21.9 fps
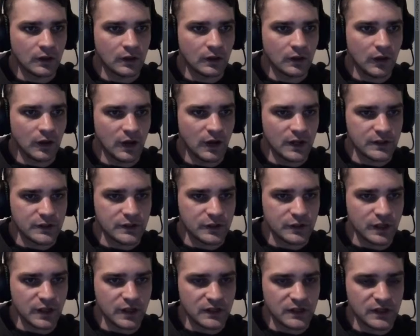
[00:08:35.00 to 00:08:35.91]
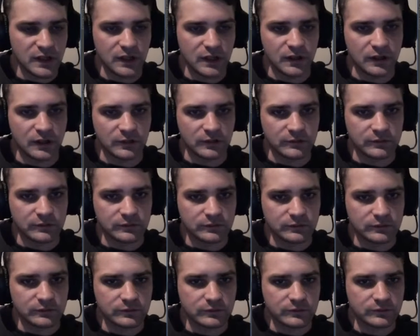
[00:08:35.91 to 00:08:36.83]
Alright, so you can't see anything
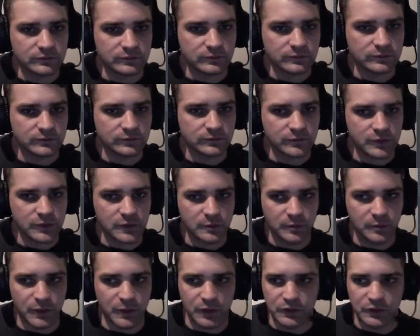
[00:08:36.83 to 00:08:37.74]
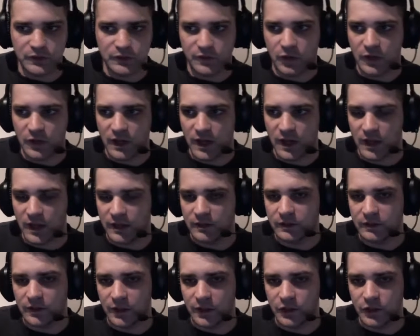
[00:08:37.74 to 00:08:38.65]
because you've got to
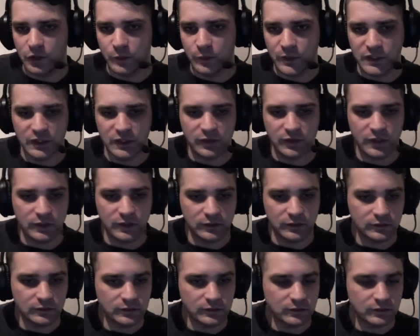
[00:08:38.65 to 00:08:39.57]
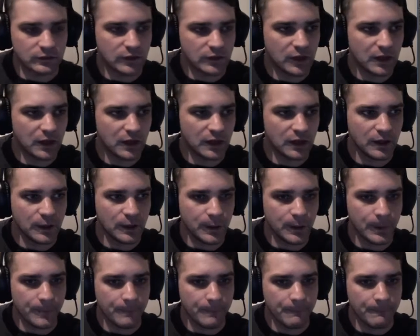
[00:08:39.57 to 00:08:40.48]
add a new material.
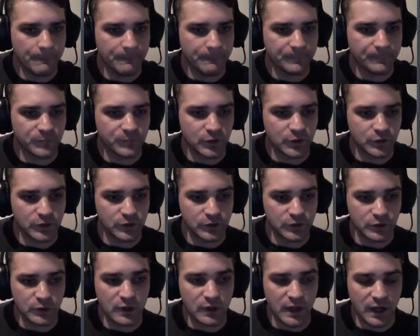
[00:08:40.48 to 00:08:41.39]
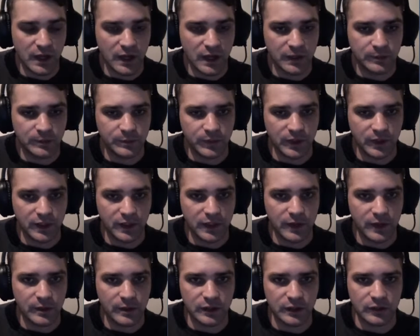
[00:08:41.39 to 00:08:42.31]
You do that by
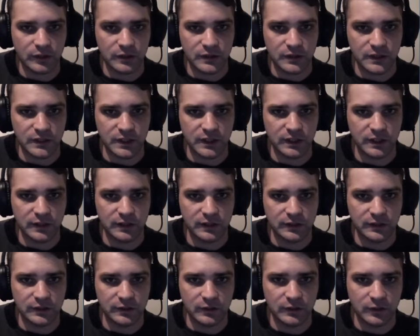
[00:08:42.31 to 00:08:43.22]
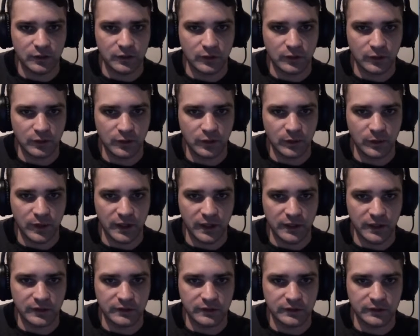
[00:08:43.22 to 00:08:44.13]
going across here, all the
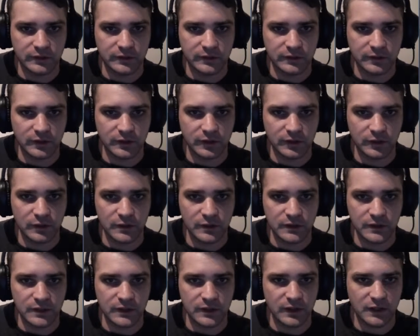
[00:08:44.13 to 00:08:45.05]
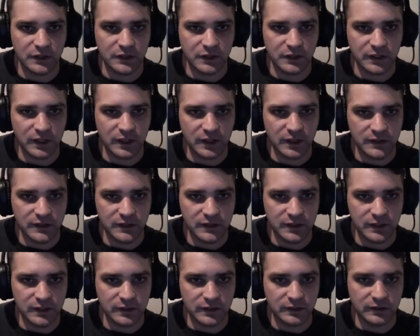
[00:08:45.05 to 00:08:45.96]
way across here. Actually, you can't
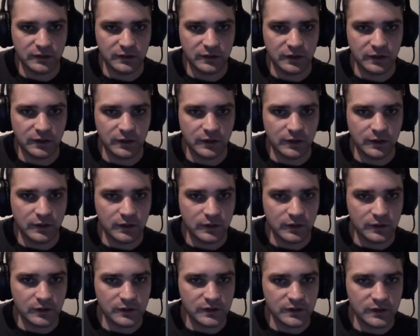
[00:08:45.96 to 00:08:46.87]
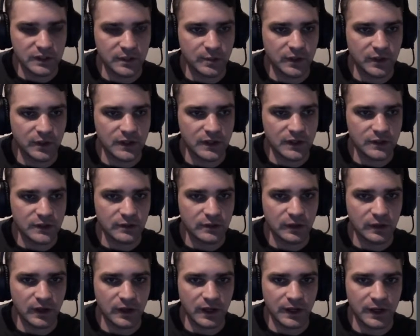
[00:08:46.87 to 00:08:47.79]
see it because the DPI is too
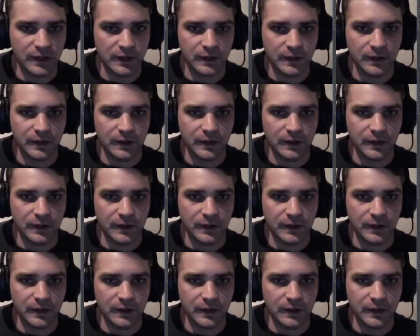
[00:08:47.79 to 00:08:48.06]
high.